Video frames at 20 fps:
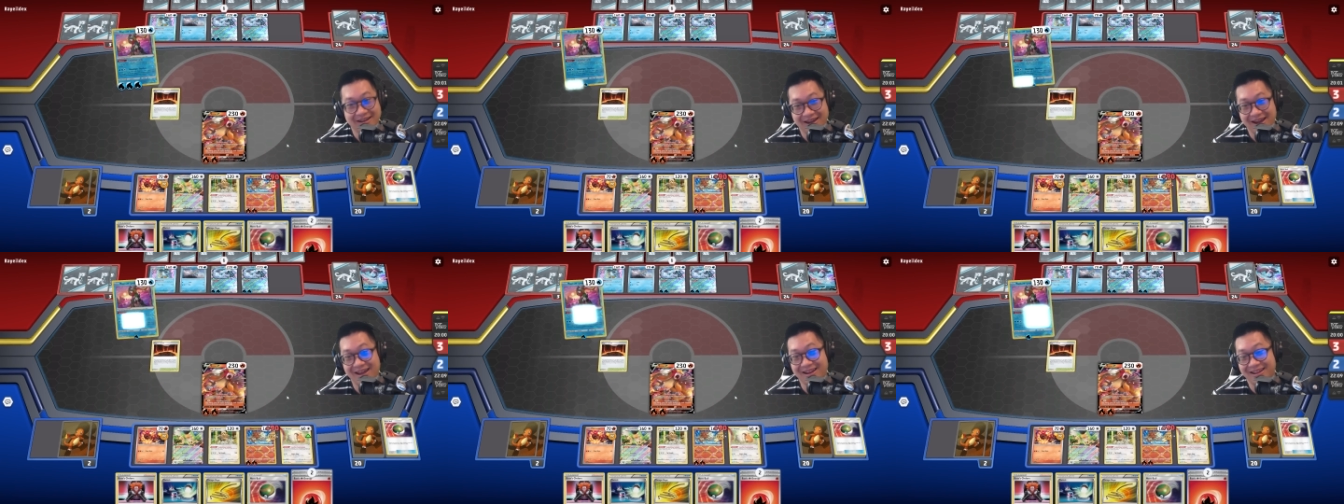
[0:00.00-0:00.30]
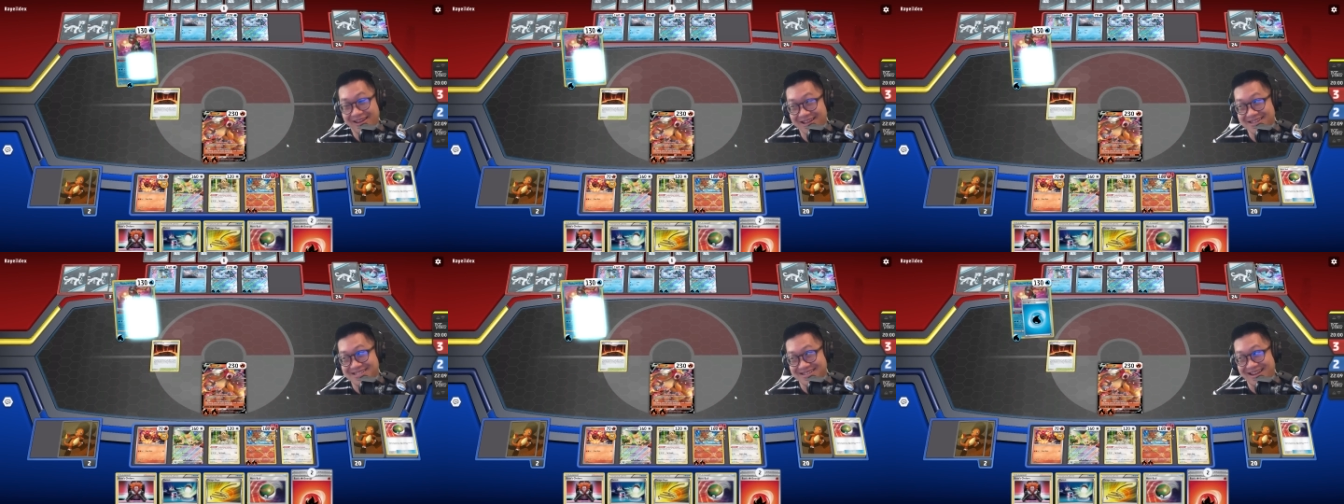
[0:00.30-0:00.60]
And he
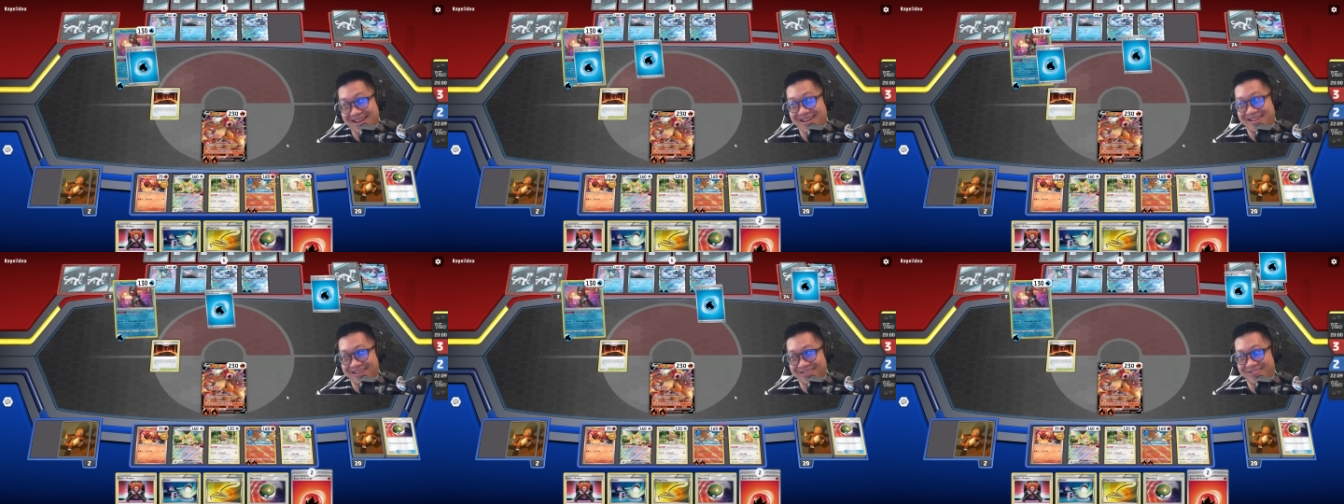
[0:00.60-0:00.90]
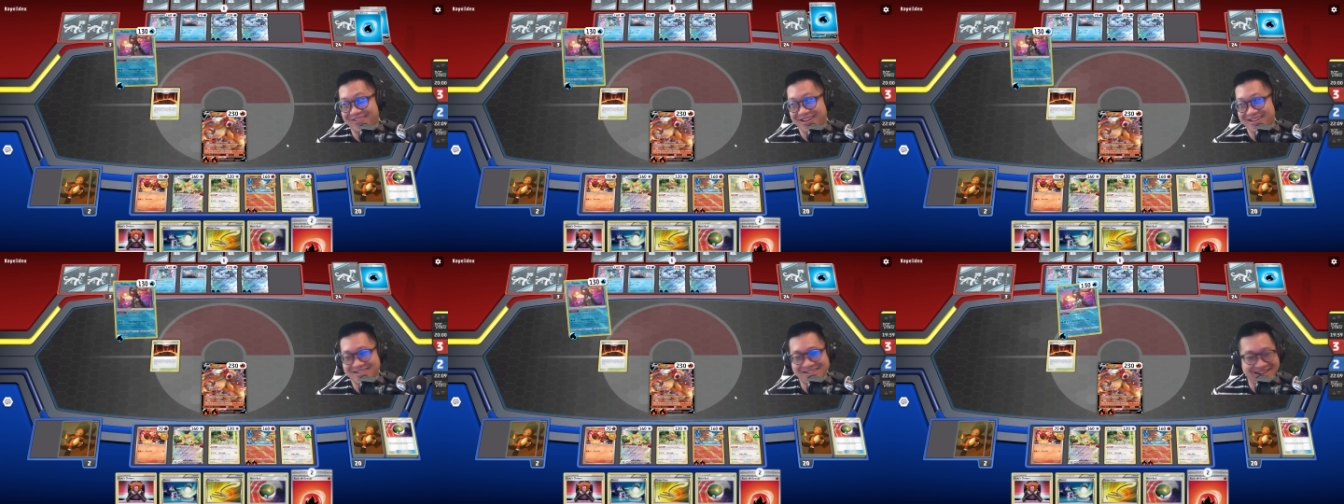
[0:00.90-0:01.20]
hits the Radiant
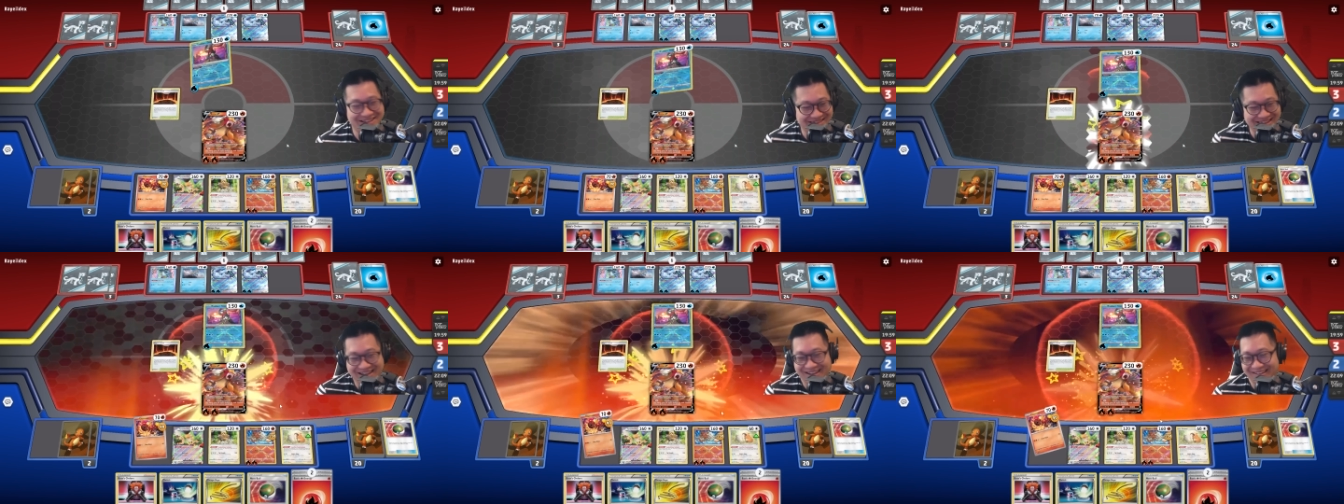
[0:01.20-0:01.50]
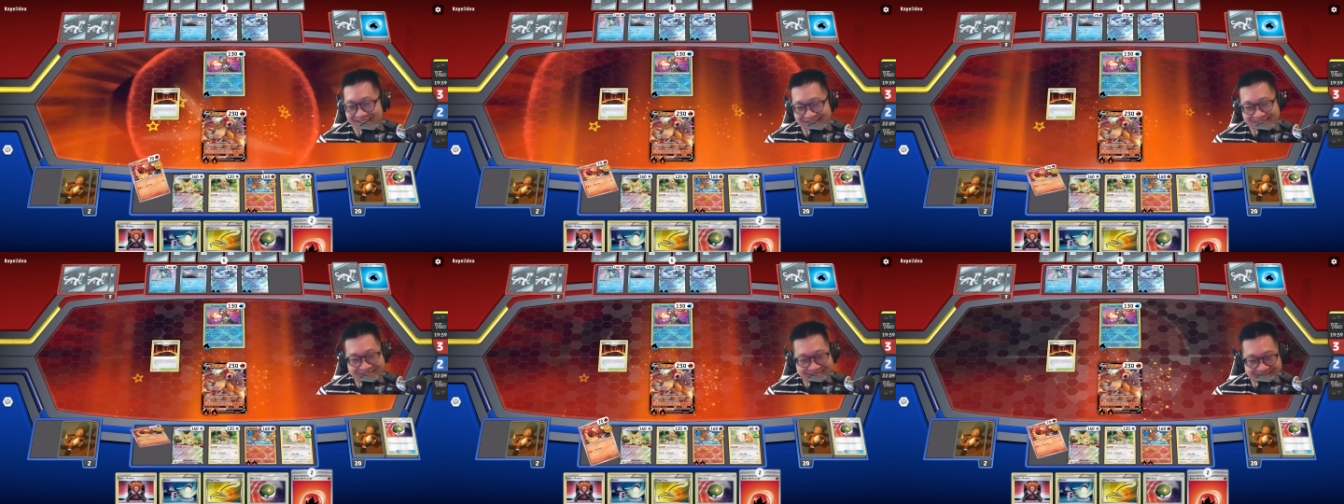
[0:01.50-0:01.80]
Heatran.
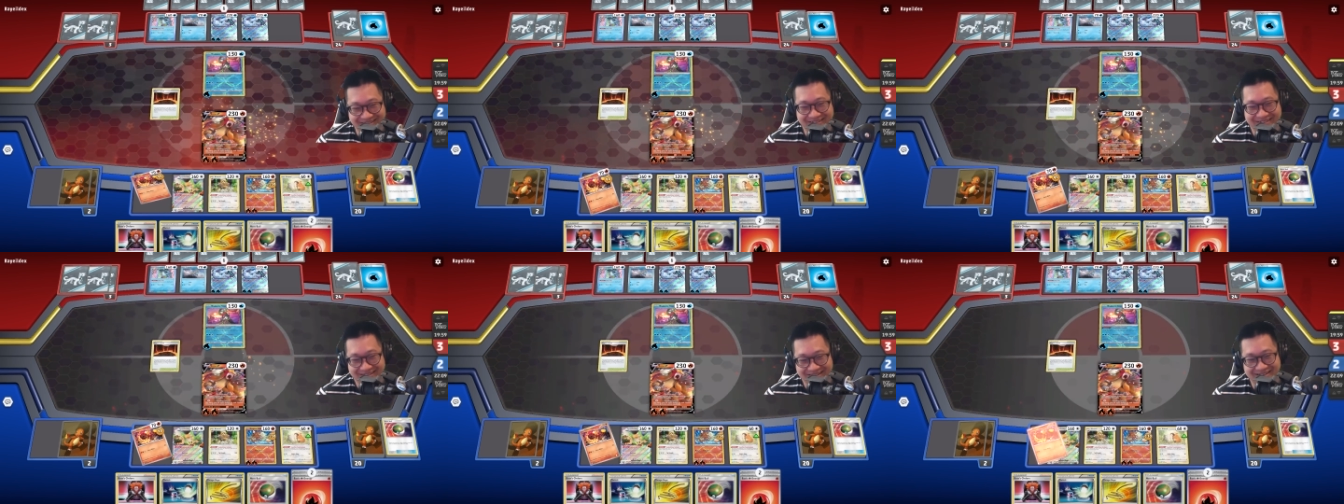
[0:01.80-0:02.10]
Thank you.